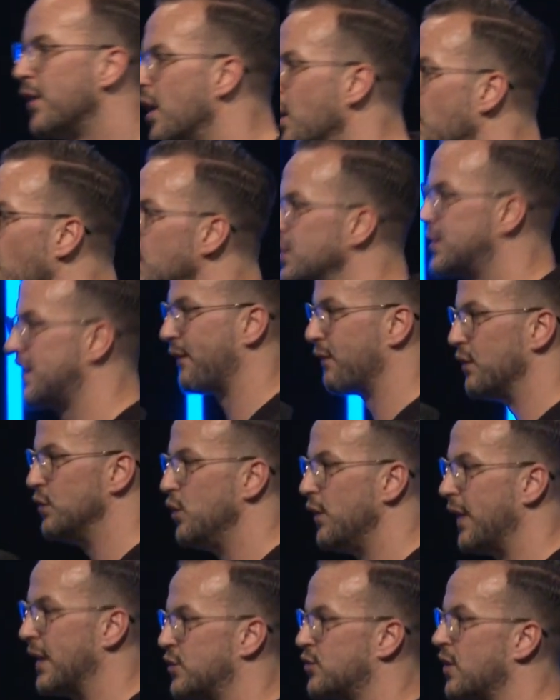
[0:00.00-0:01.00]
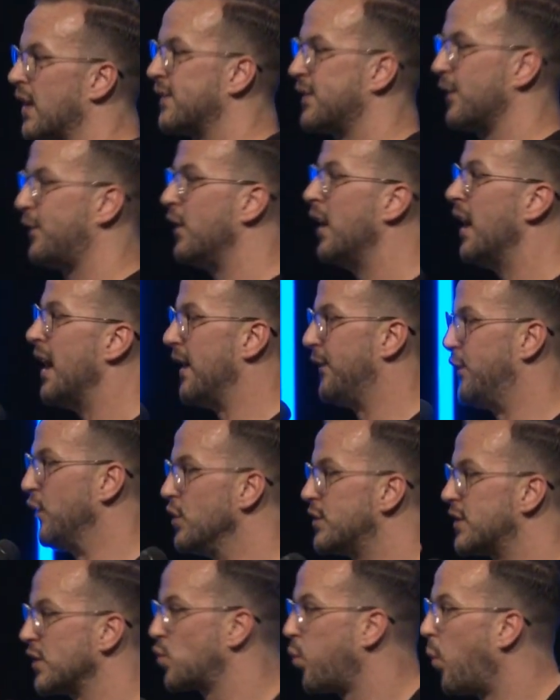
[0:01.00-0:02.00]
on the Lord shall renew their strength. If
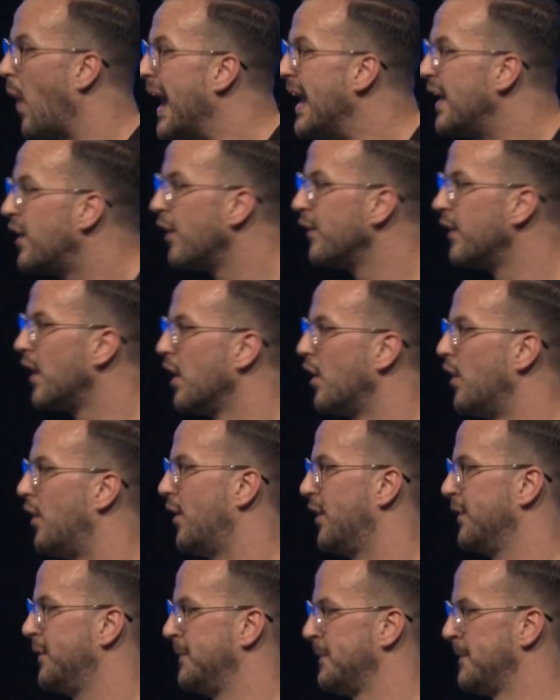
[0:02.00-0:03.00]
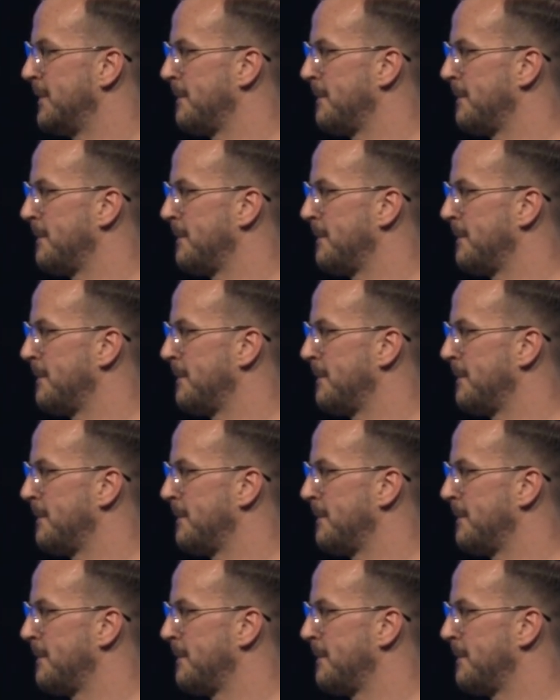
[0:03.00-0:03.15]
you just wait on the Lord,